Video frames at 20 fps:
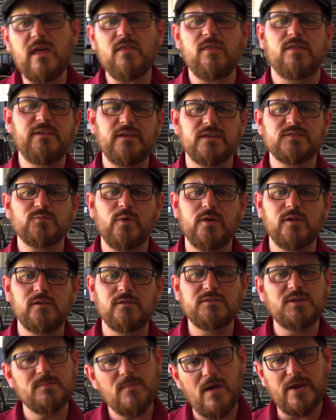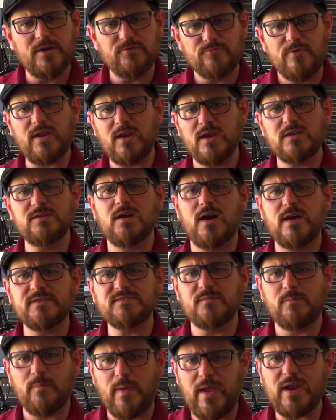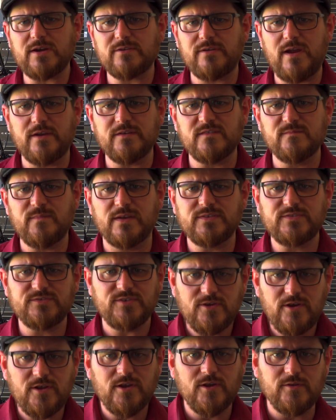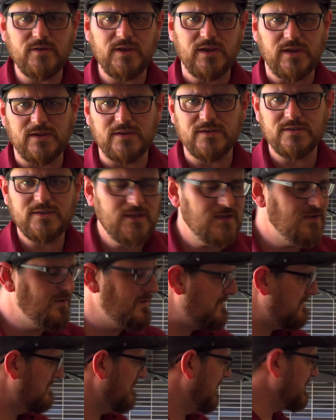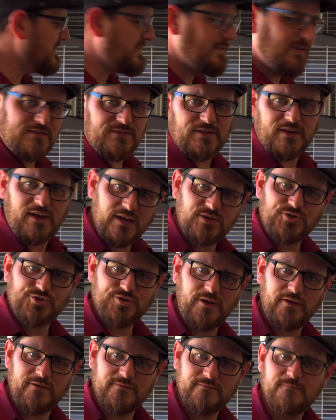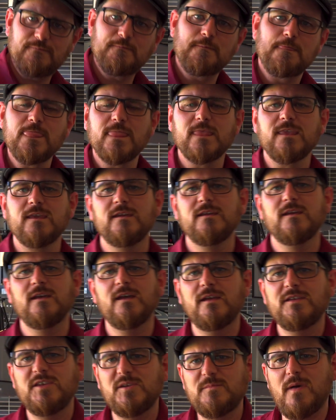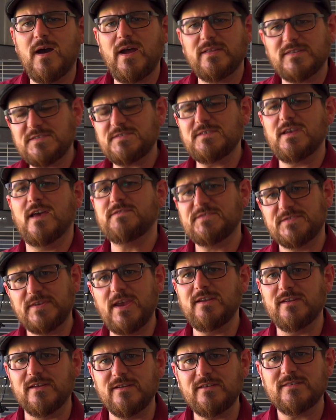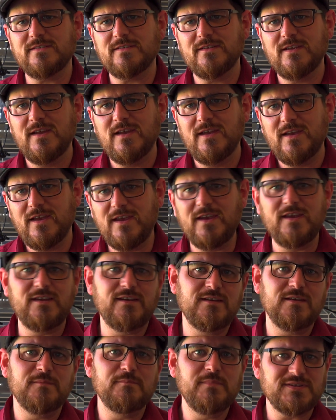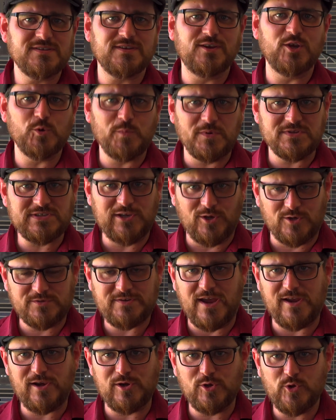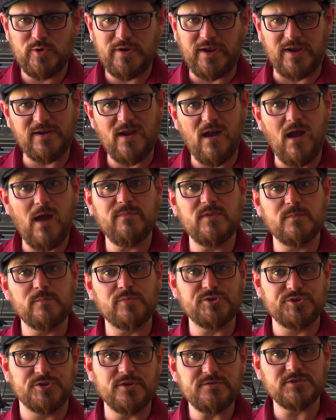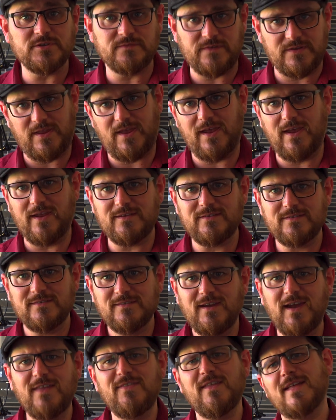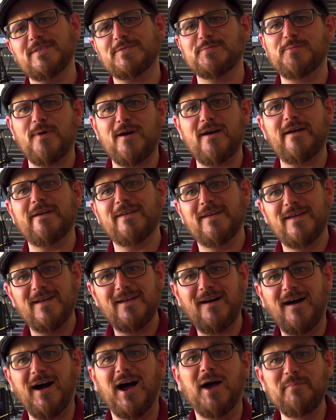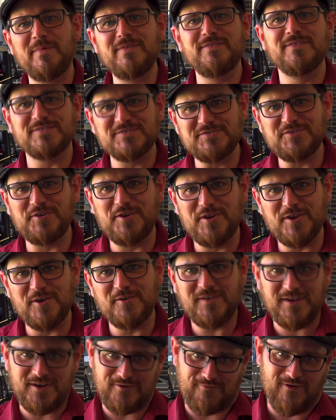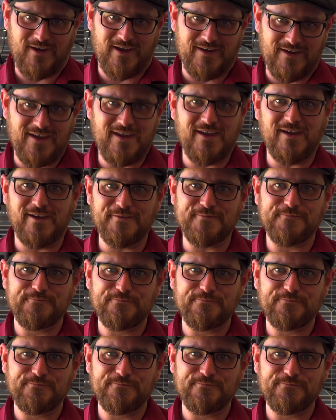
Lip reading: other thing as well, you might recognize the background of my studio here. It's a kitchen. You might have seen it in Miss Gilbert's Lockdown Learning. Now I'm the producer for that, and that's why I'm in the studio here right now.